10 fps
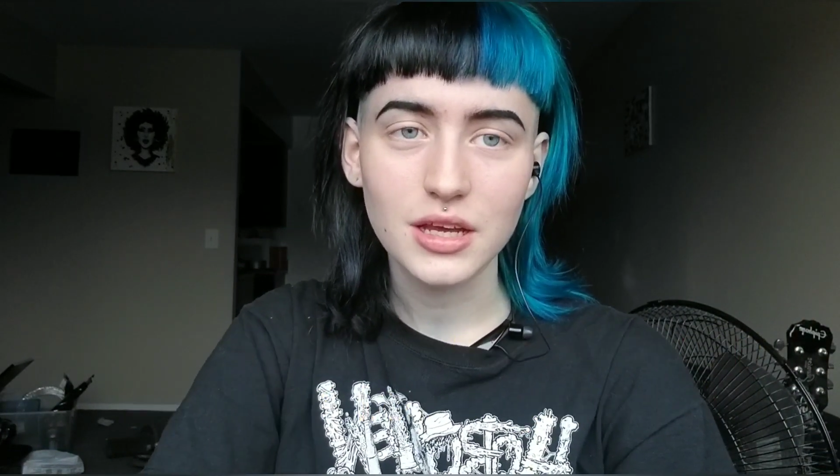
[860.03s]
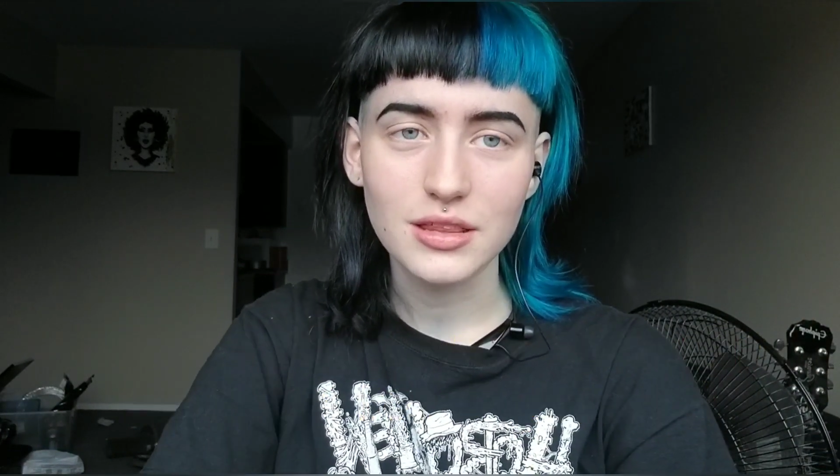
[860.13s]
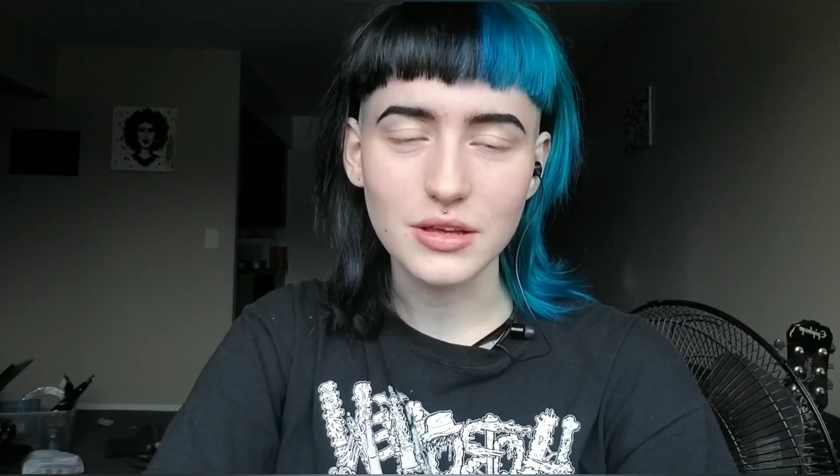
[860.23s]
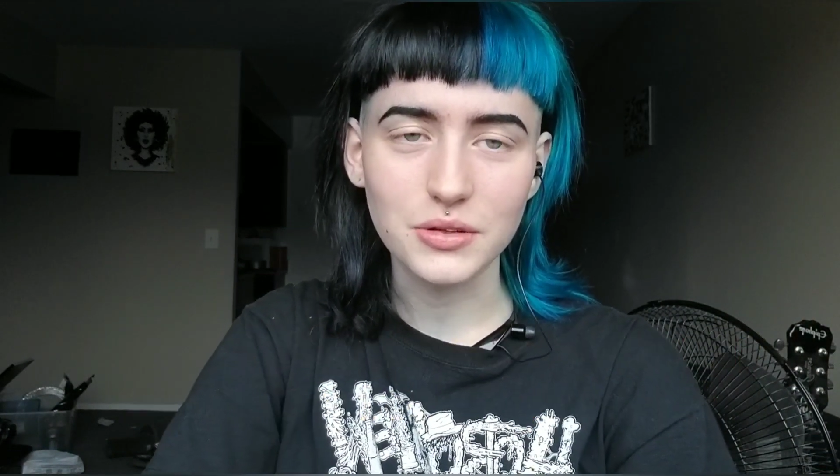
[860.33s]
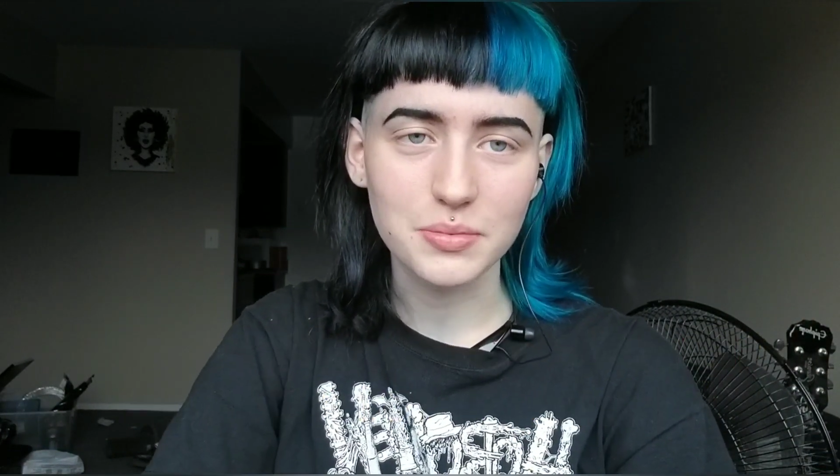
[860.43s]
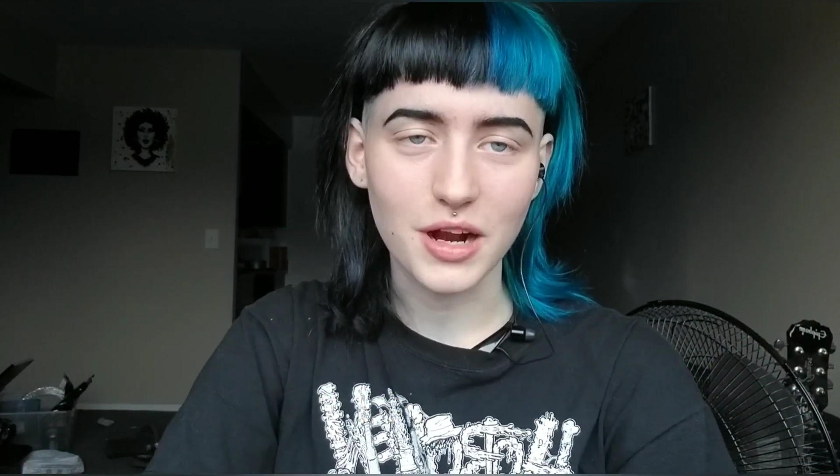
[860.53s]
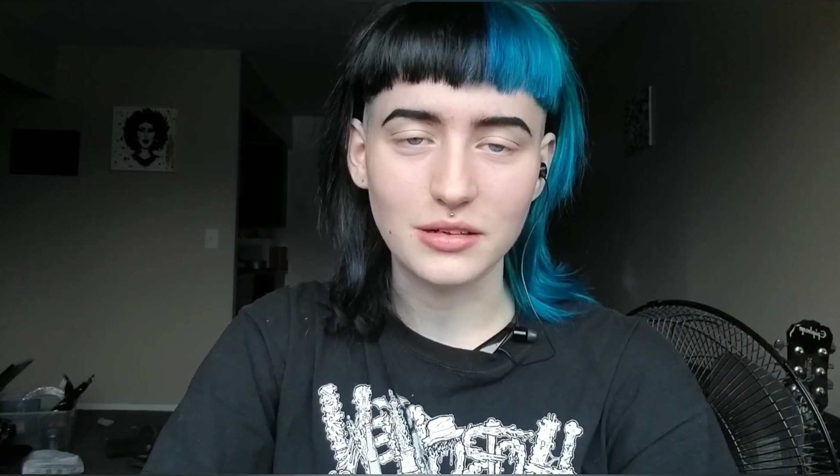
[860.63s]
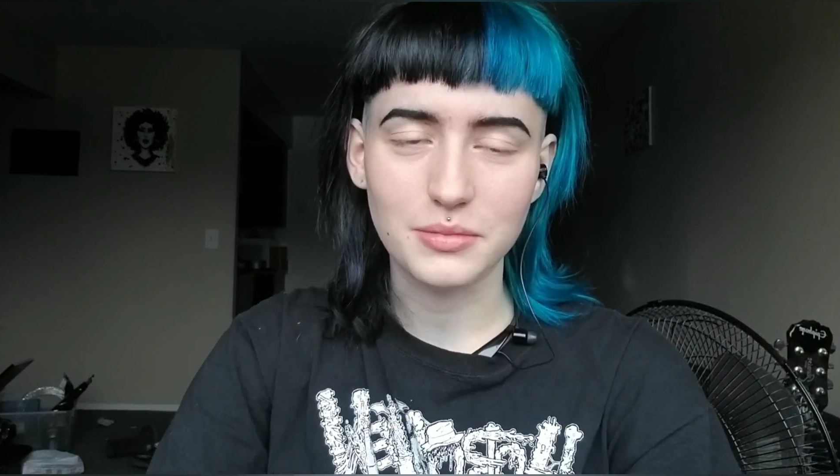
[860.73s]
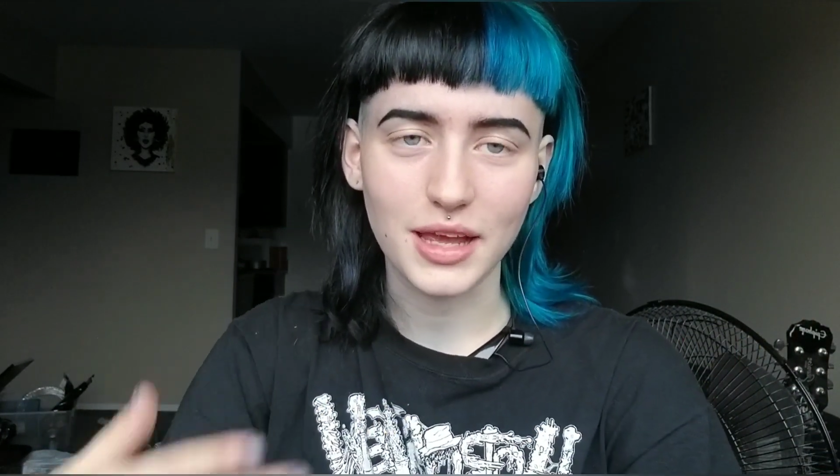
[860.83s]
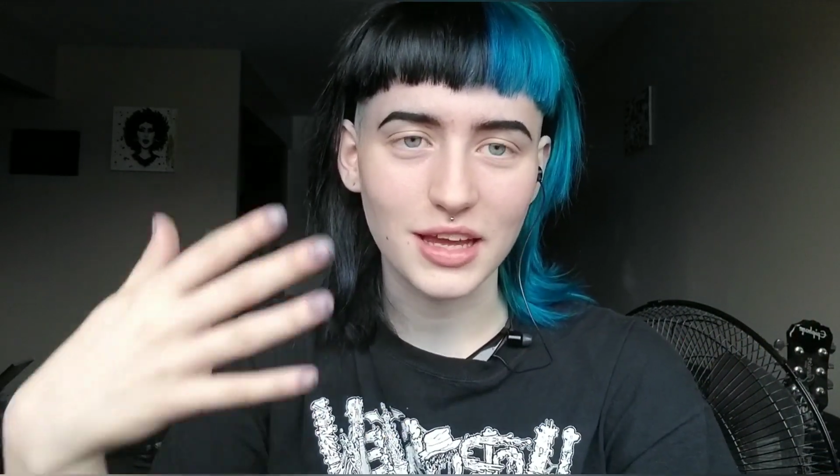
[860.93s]
The only
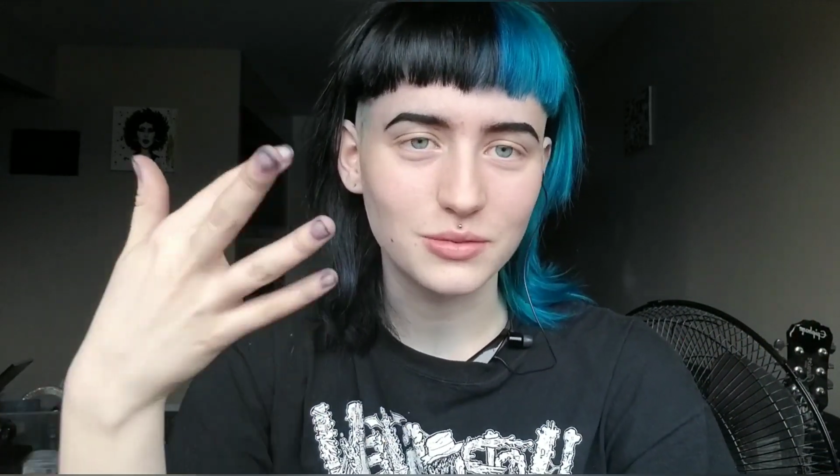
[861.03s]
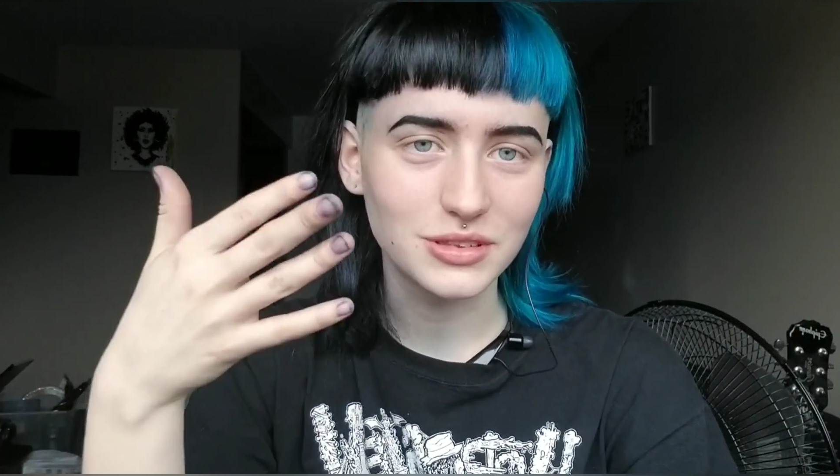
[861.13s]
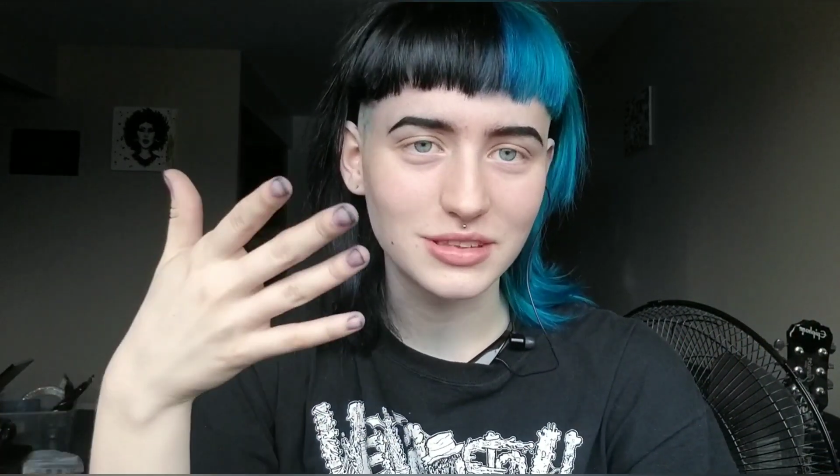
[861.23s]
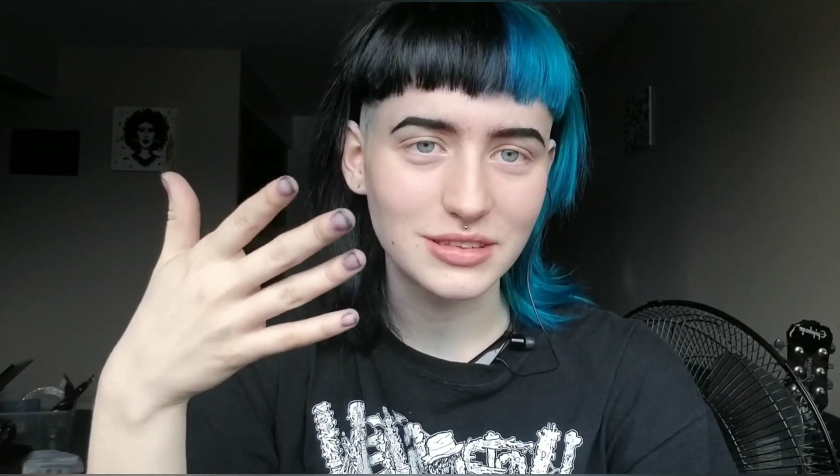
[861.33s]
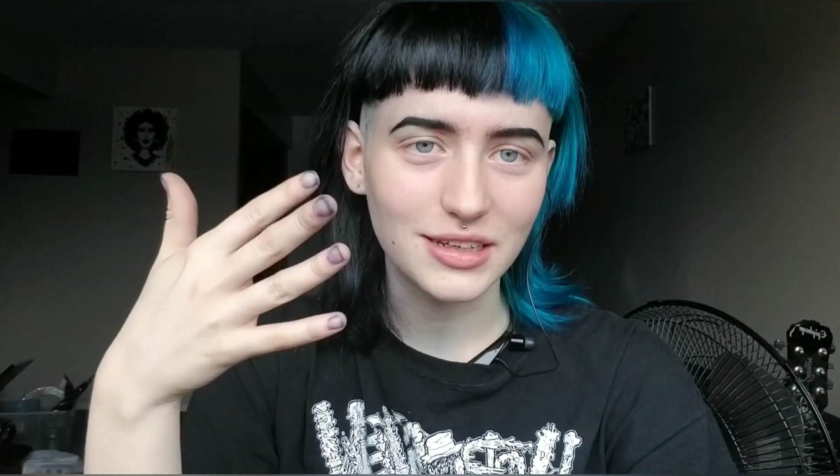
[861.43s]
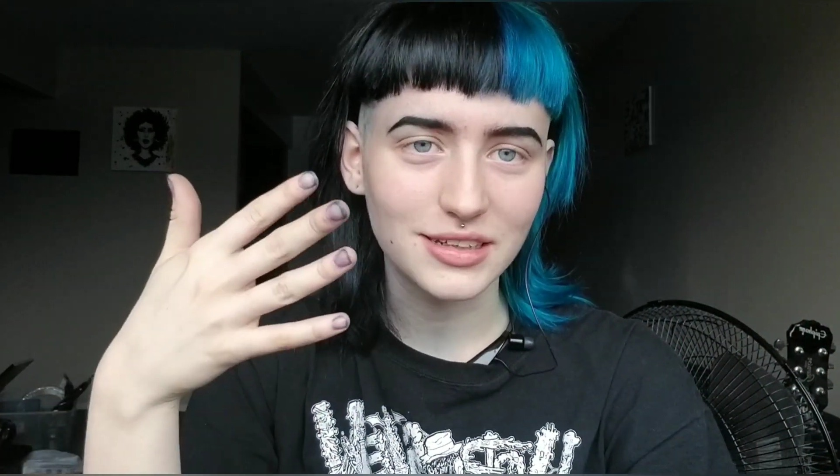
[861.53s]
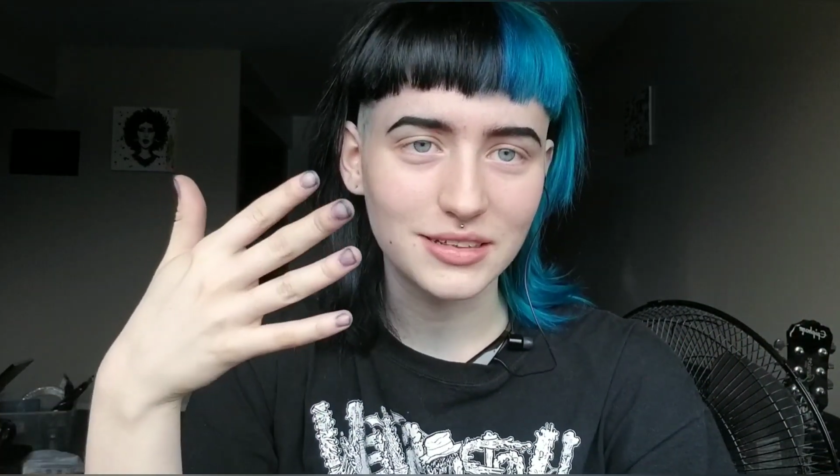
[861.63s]
problem I had was